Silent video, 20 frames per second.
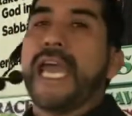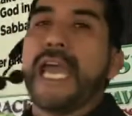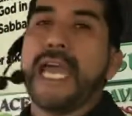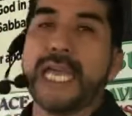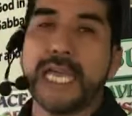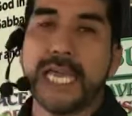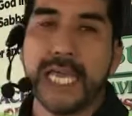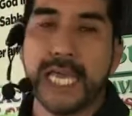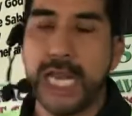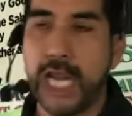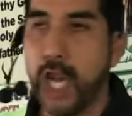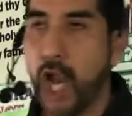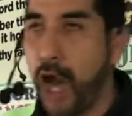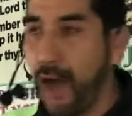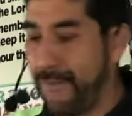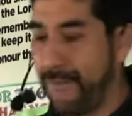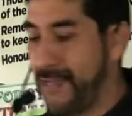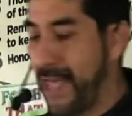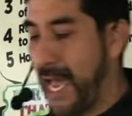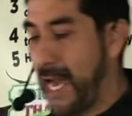And he
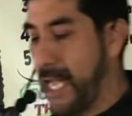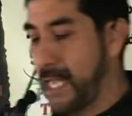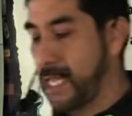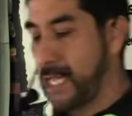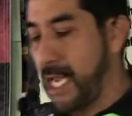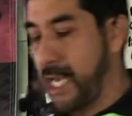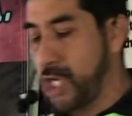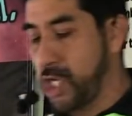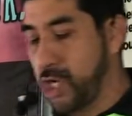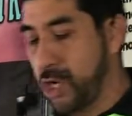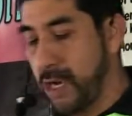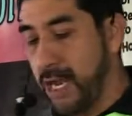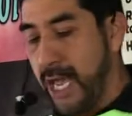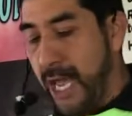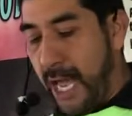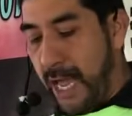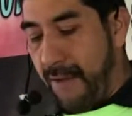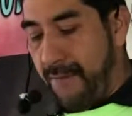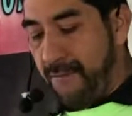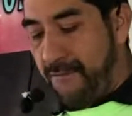loved that attention.
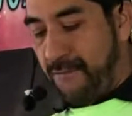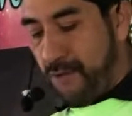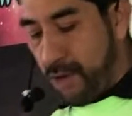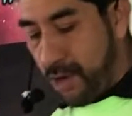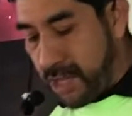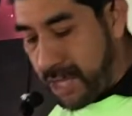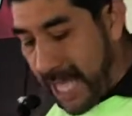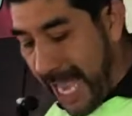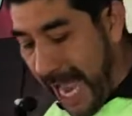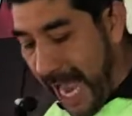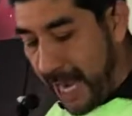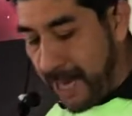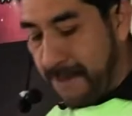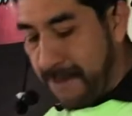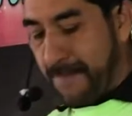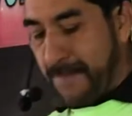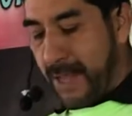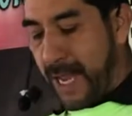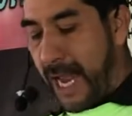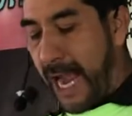And for
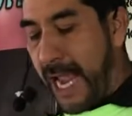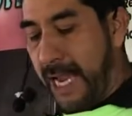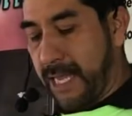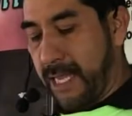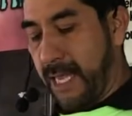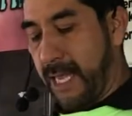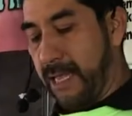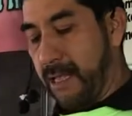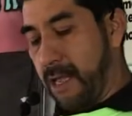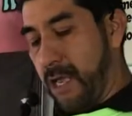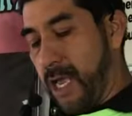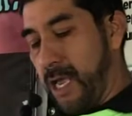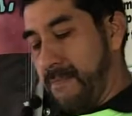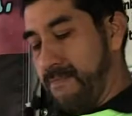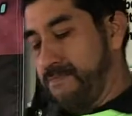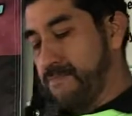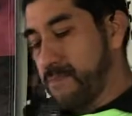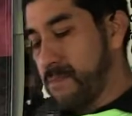that, God killed him.